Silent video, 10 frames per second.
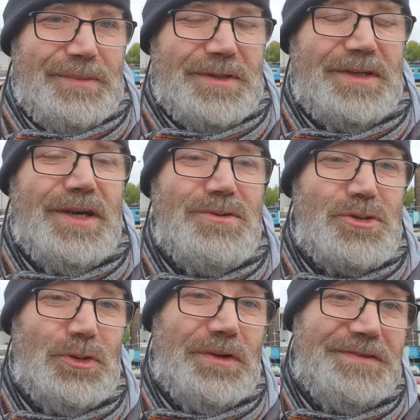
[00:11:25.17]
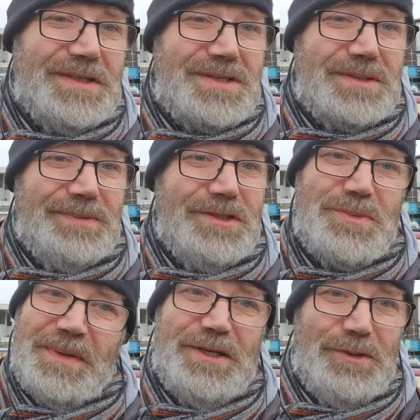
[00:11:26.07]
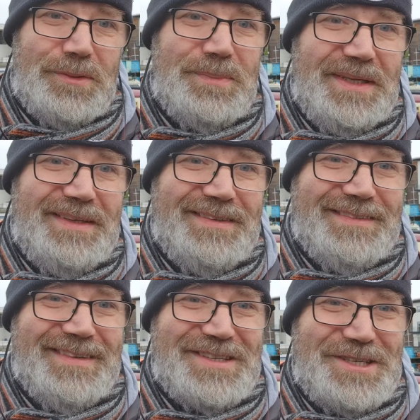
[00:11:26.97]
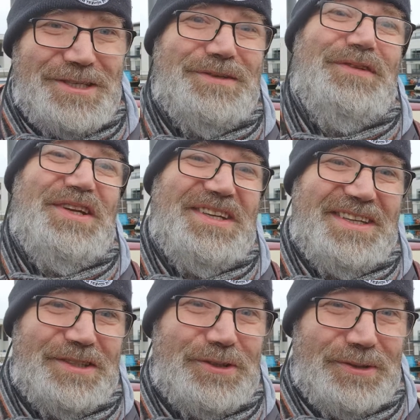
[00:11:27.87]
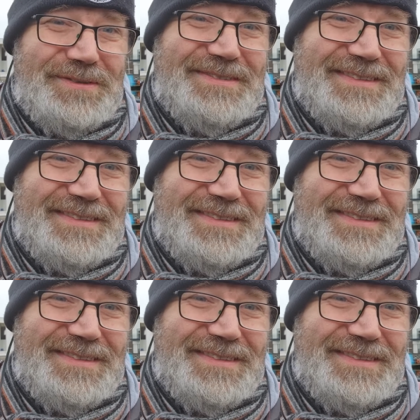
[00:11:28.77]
with a council office, which might not be a seat of learning at all.